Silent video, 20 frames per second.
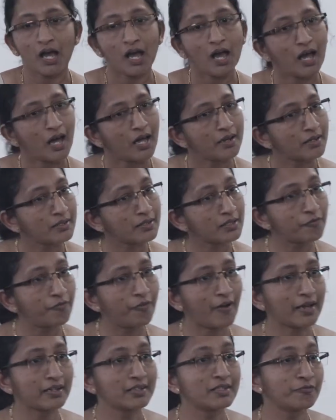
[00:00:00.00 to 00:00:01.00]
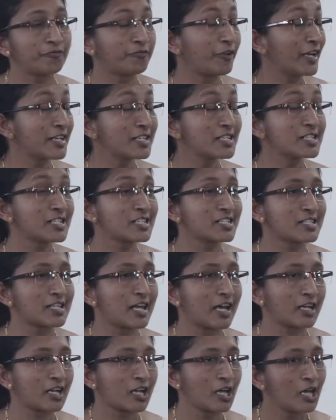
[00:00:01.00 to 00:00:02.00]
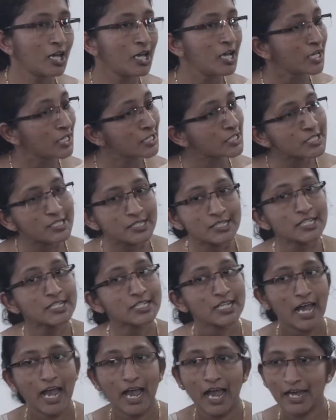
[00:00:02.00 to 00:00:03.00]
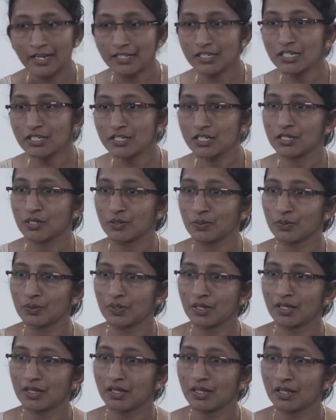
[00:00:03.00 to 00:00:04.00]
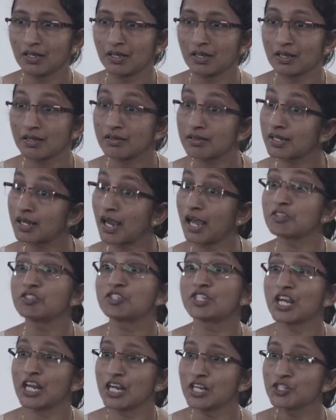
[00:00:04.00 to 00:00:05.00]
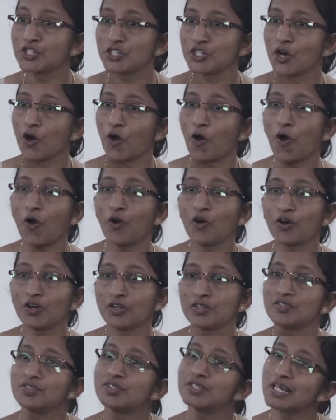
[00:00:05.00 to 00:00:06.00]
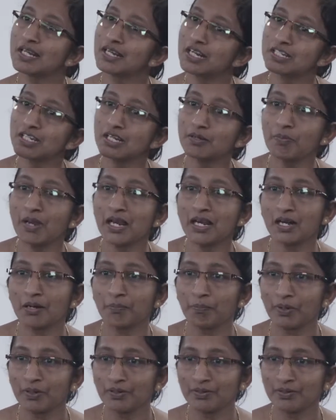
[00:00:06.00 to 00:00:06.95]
Another finding is that it is this attitude can change your genetic makeup.